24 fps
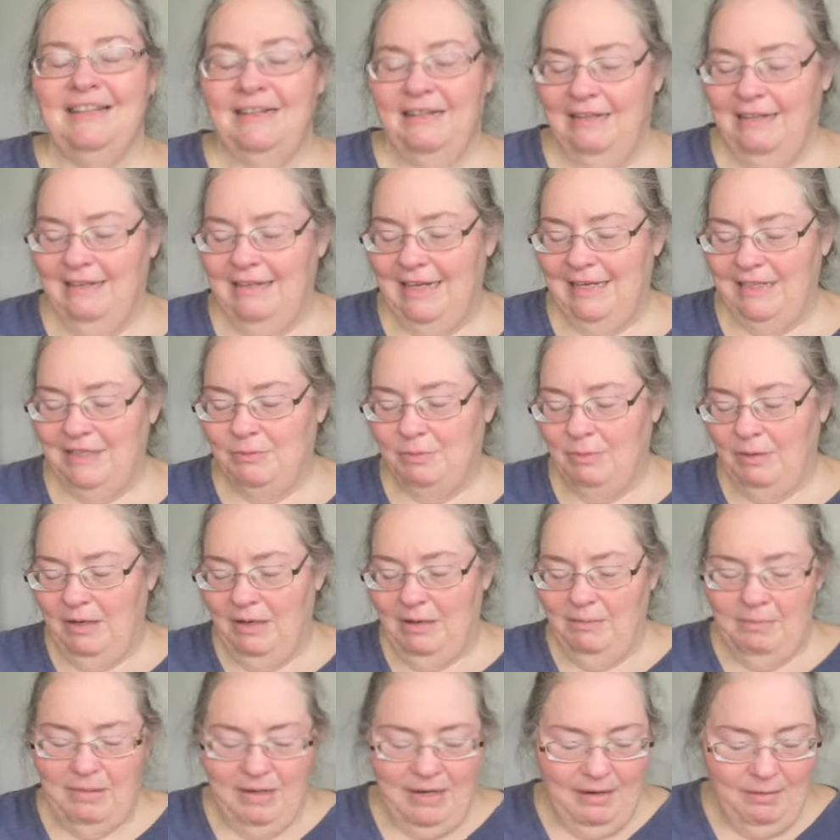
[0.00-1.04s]
the next one in
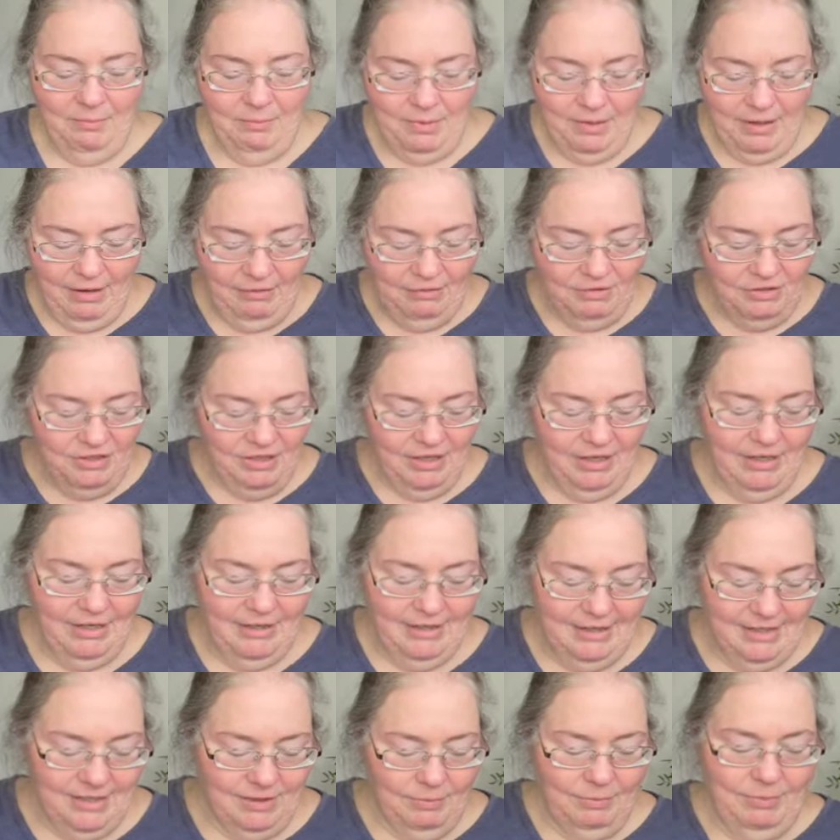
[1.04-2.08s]
a minute, but I'll show you
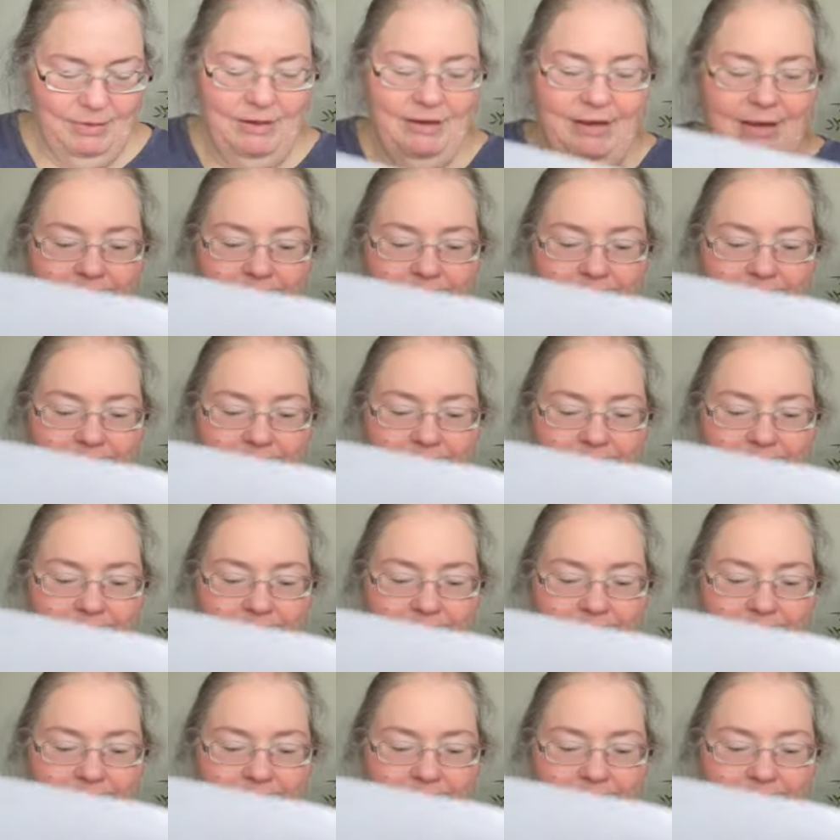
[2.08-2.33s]
this one.